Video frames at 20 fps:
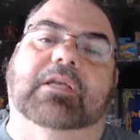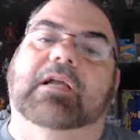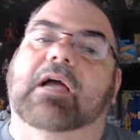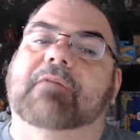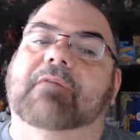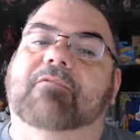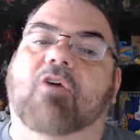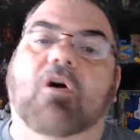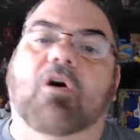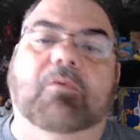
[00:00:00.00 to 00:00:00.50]

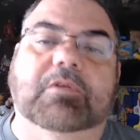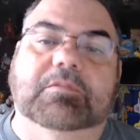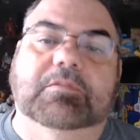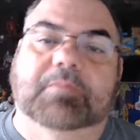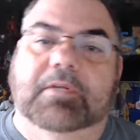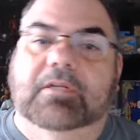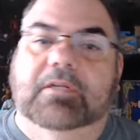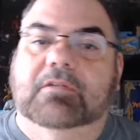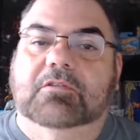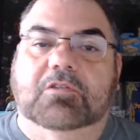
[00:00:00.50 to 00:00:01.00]
I've always
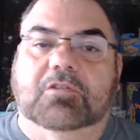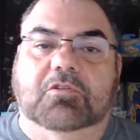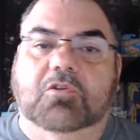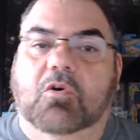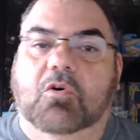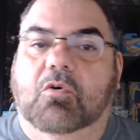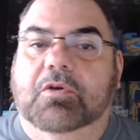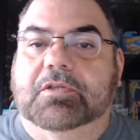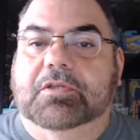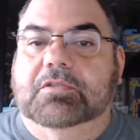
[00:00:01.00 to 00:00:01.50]
been into
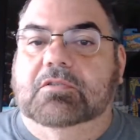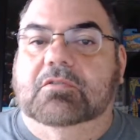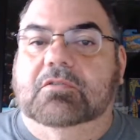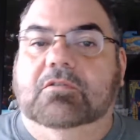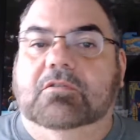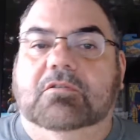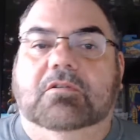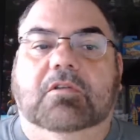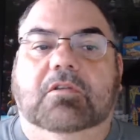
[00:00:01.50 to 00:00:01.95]
toys